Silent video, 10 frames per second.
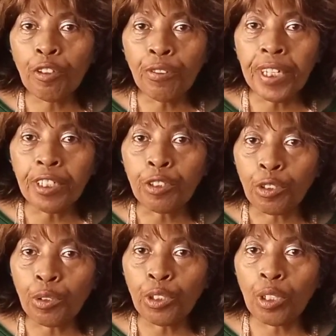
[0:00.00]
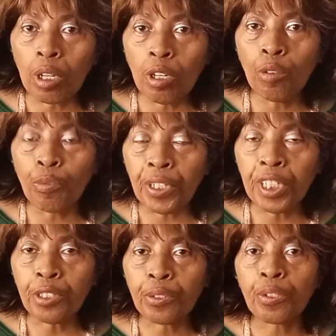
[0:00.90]
you need to do your own
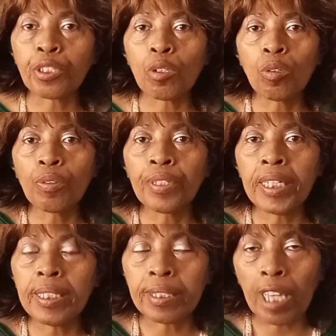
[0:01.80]
research on these